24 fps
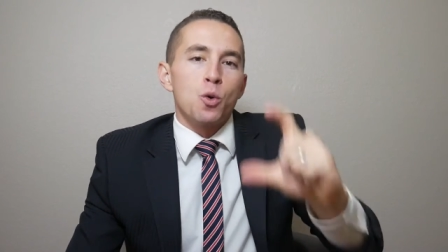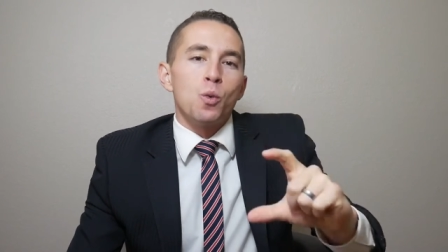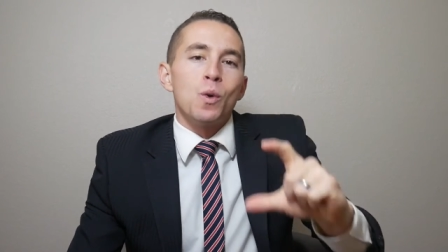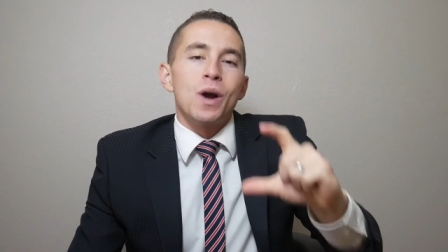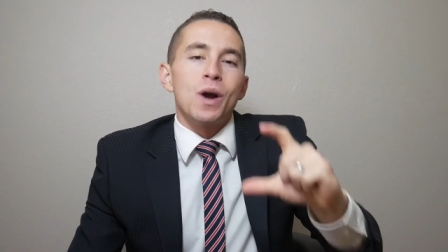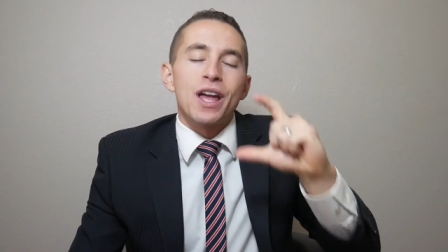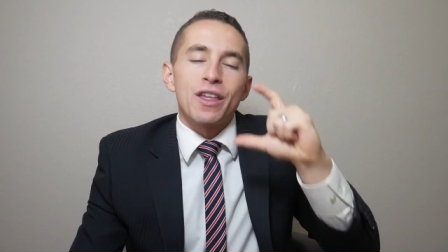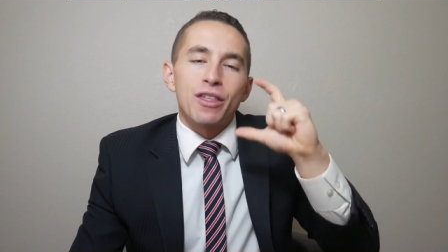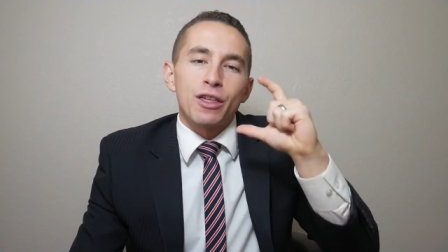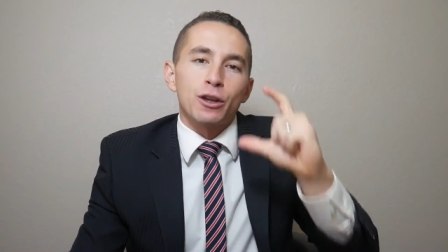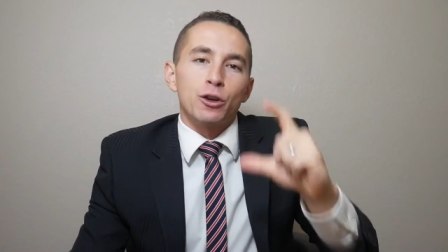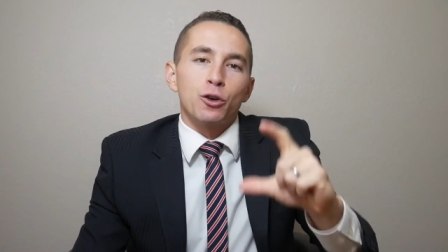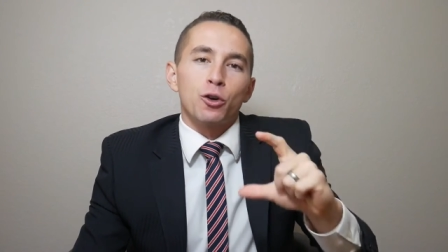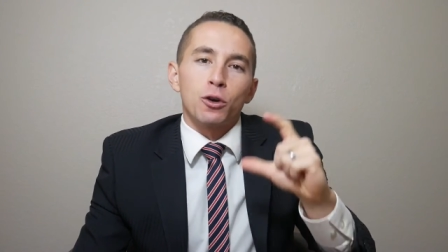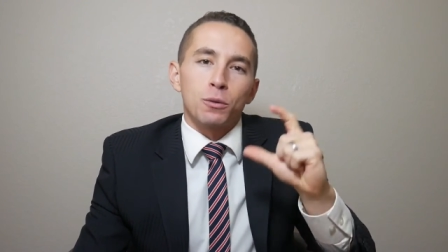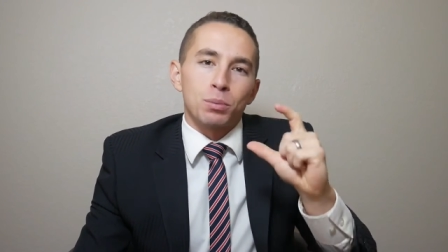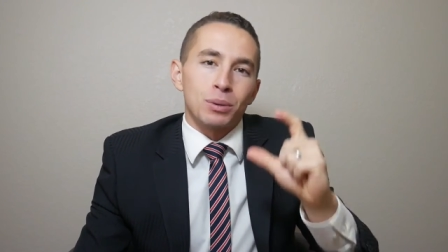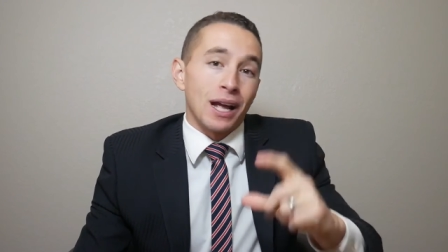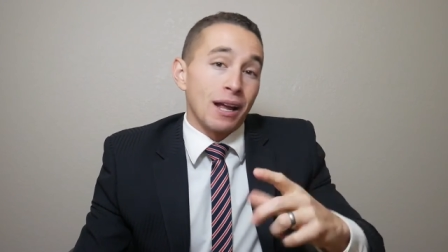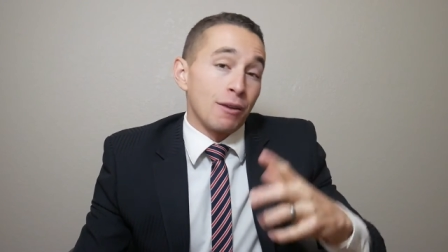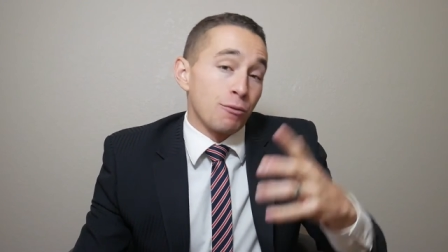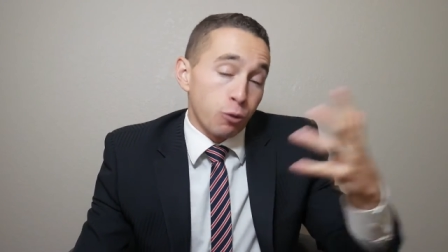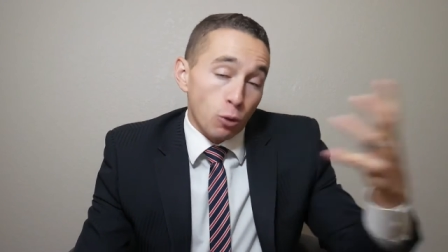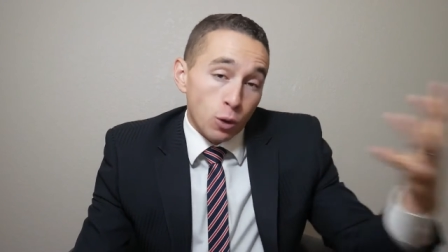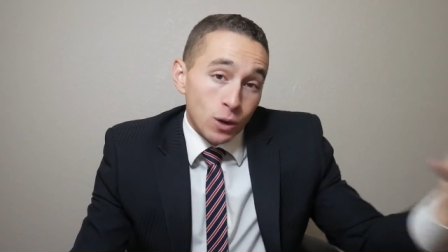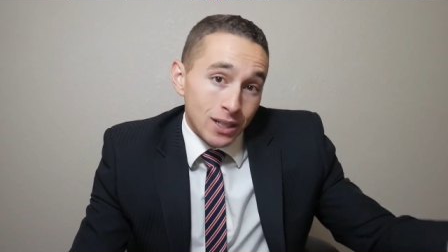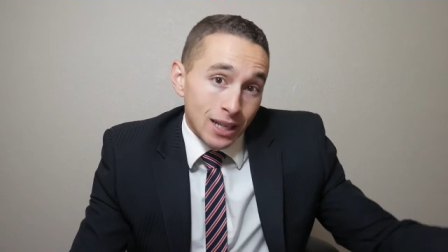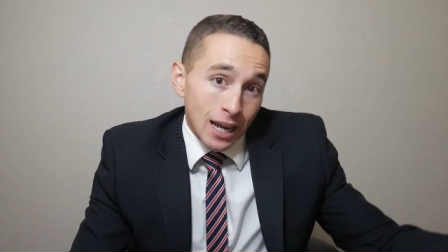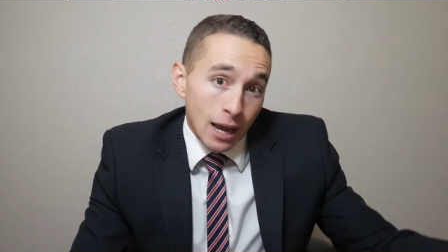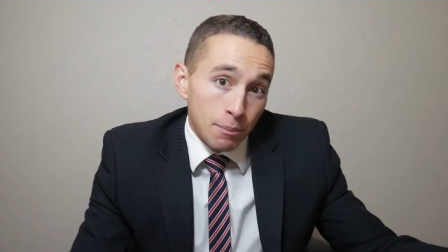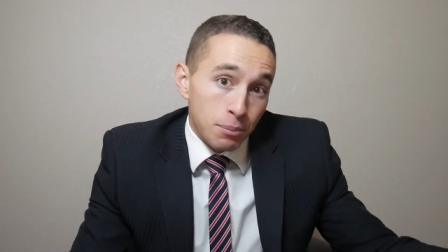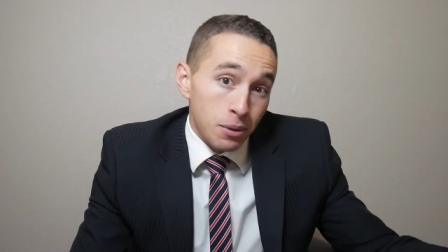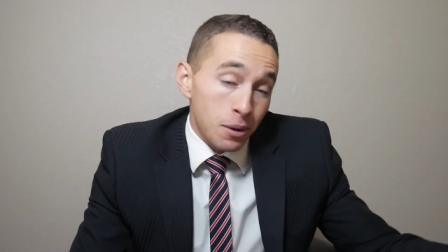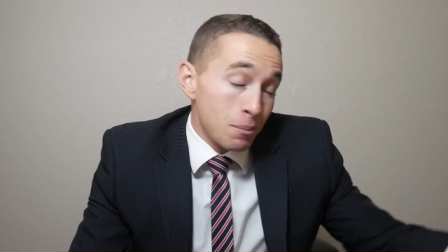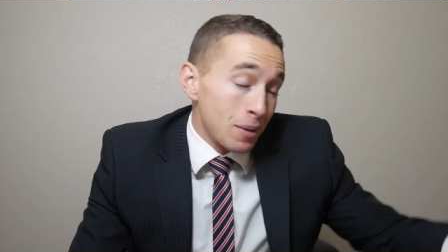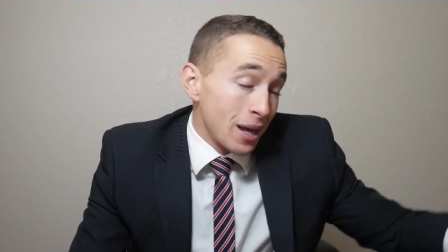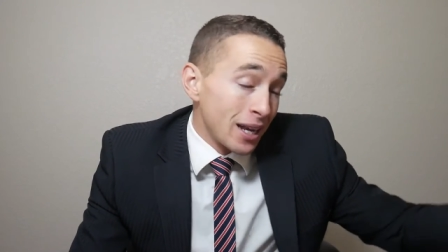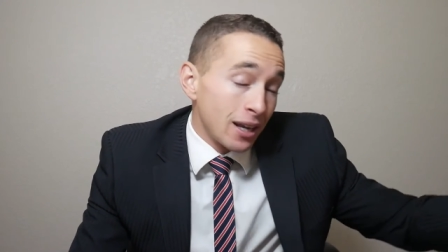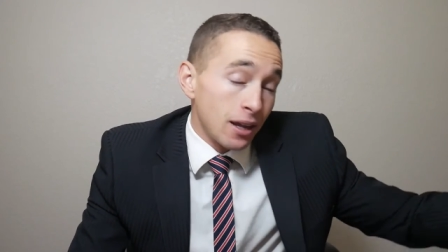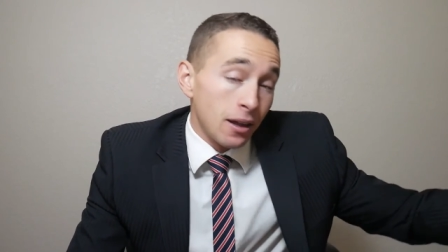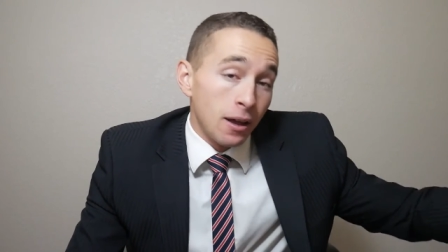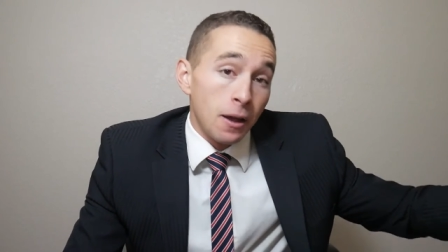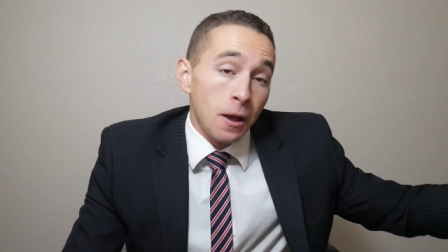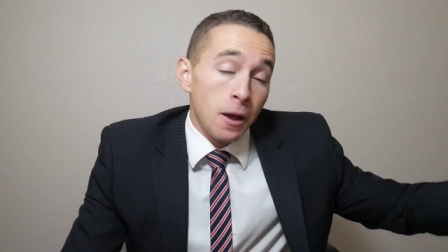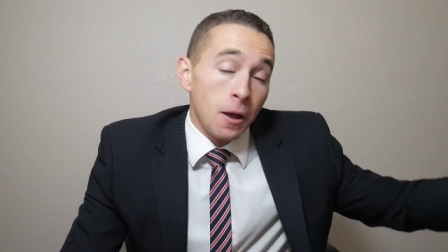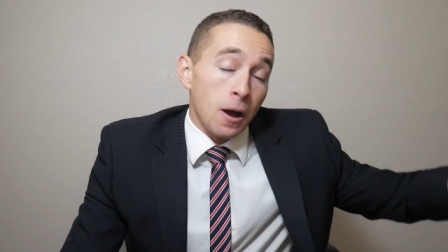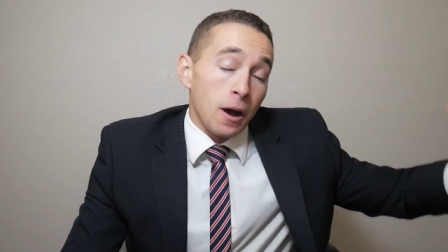with your plan. For example, Med,